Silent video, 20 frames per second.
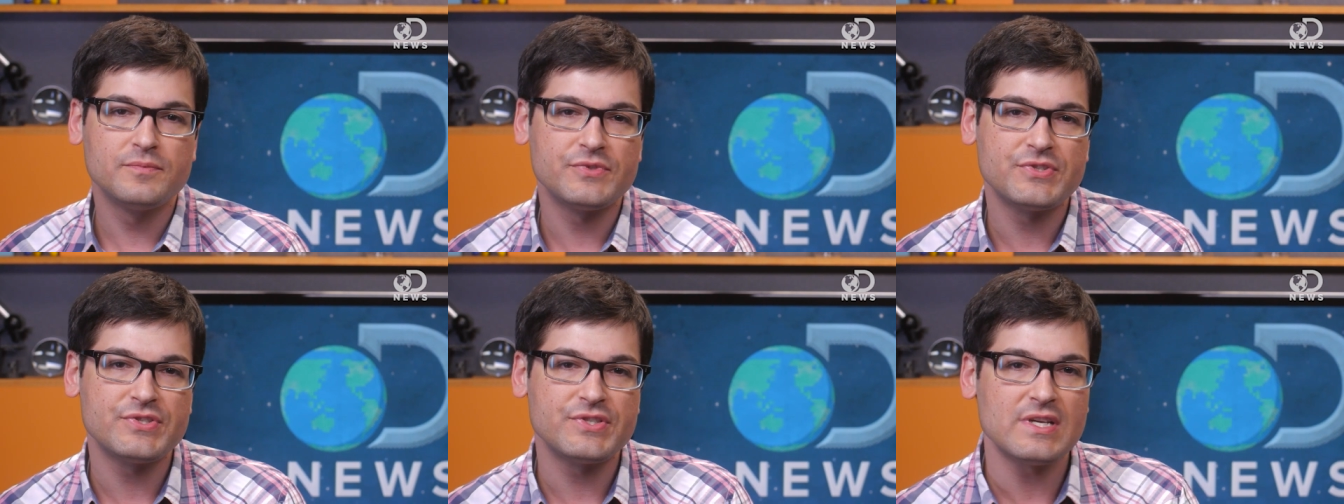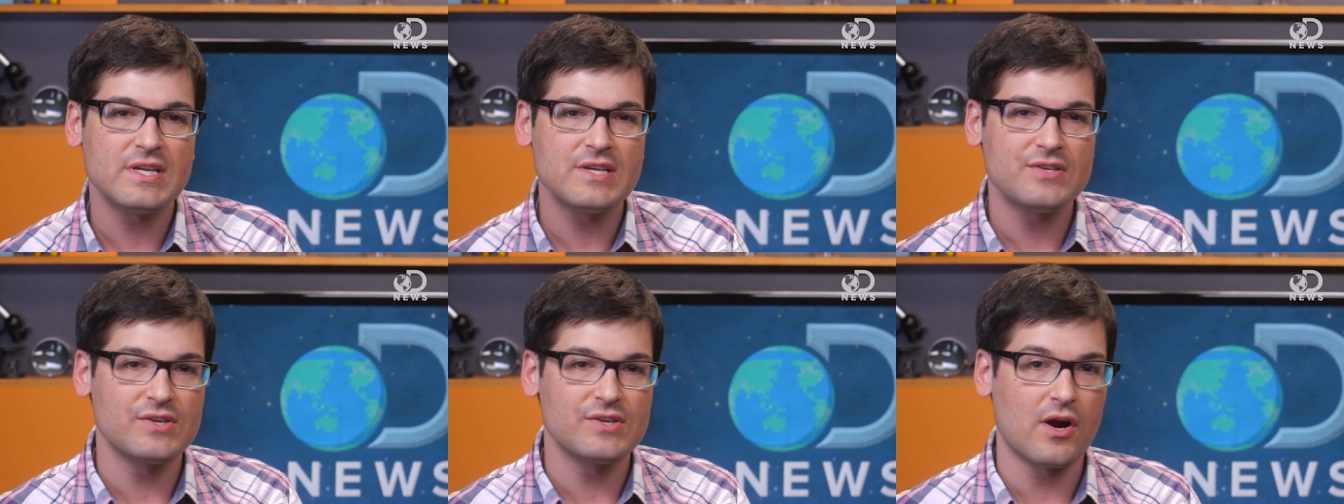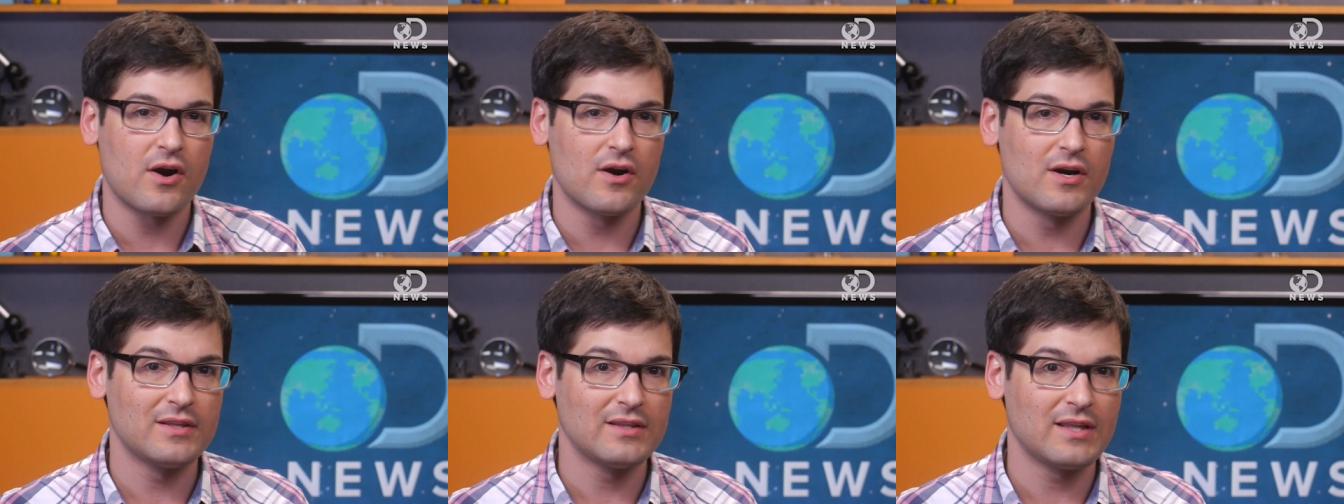cities
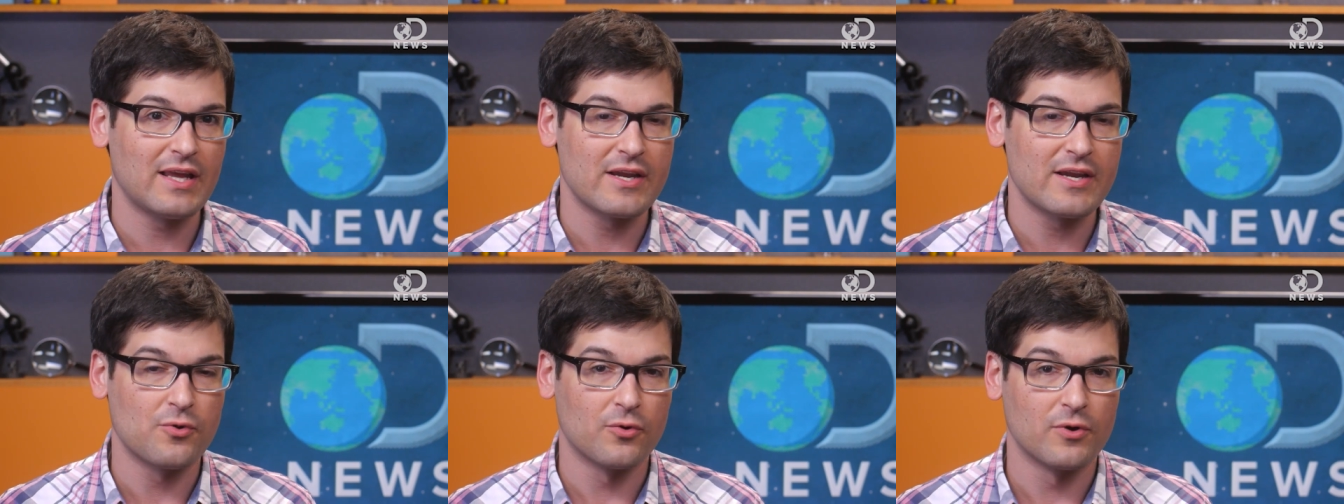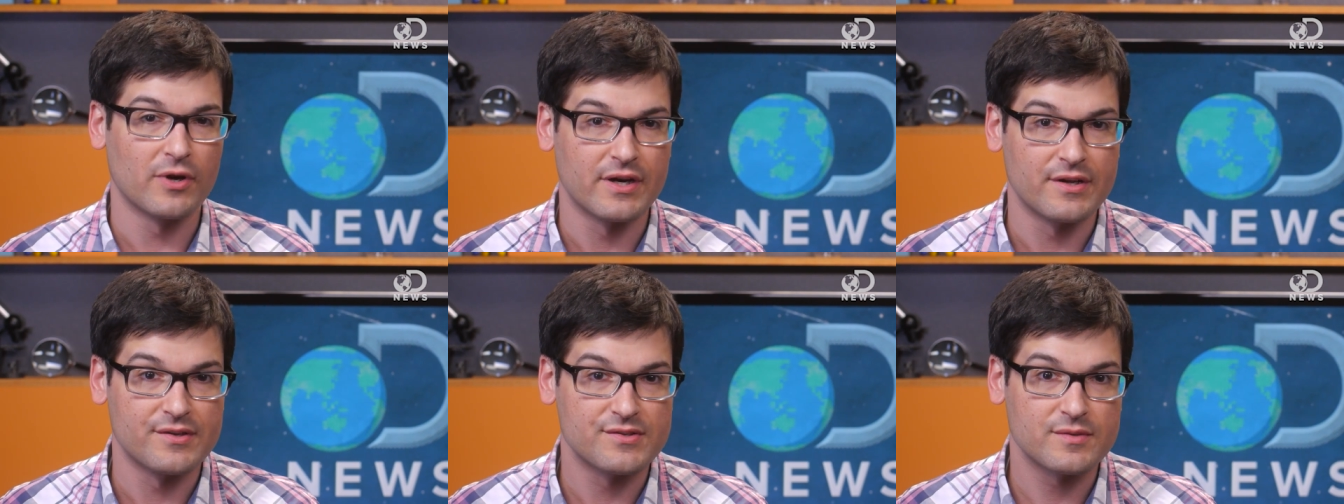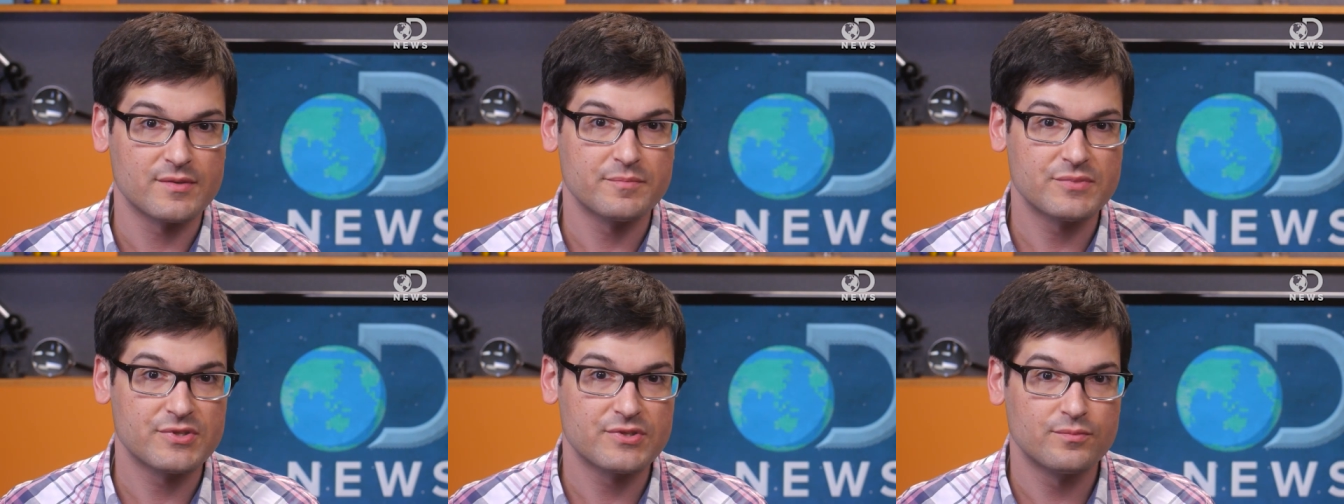aren't like
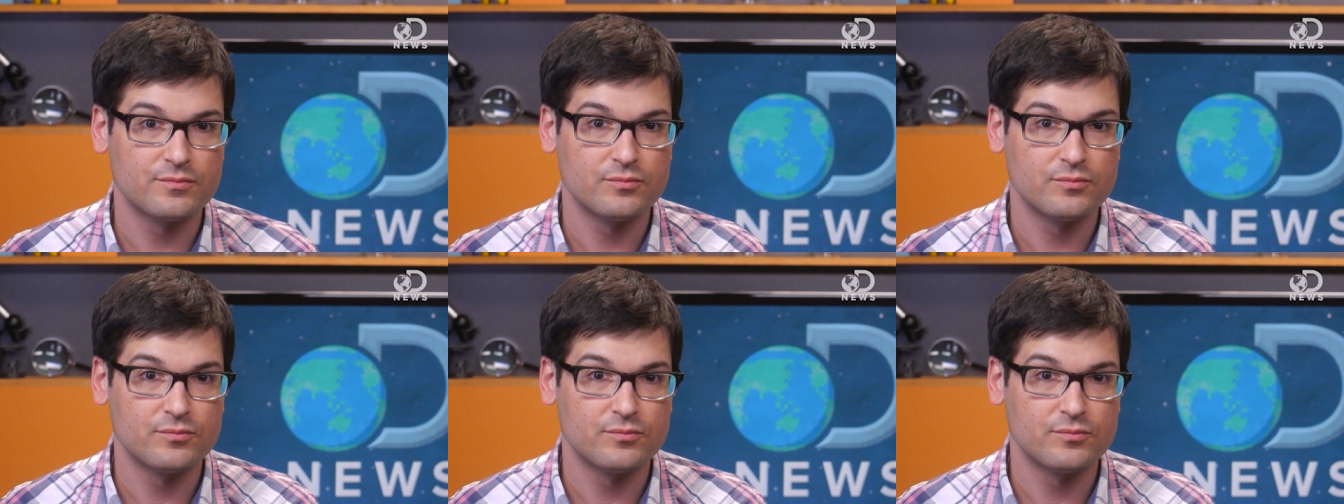organisms.